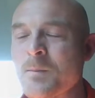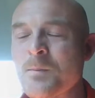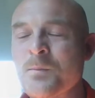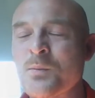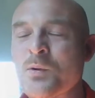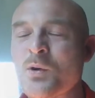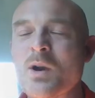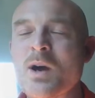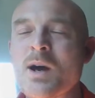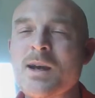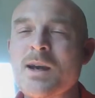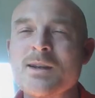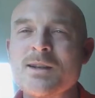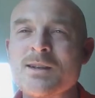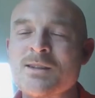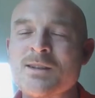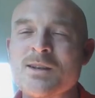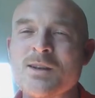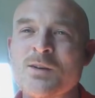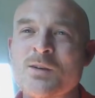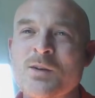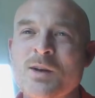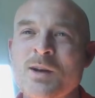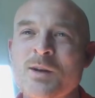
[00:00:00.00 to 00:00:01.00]
pride is
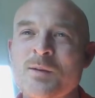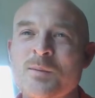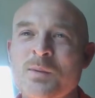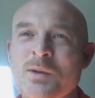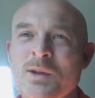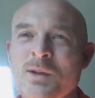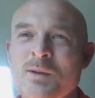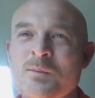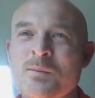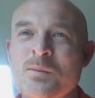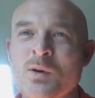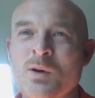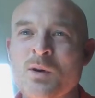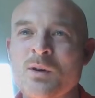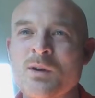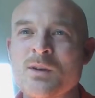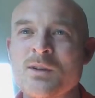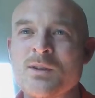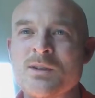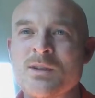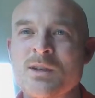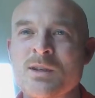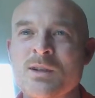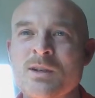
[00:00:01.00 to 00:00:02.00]
incredibly
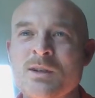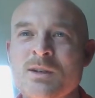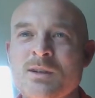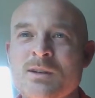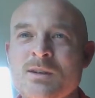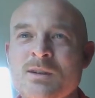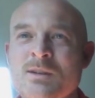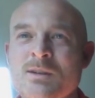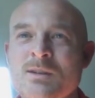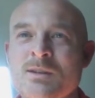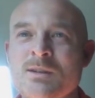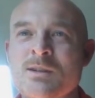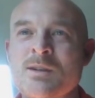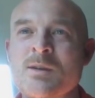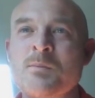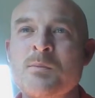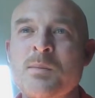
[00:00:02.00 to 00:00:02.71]
important to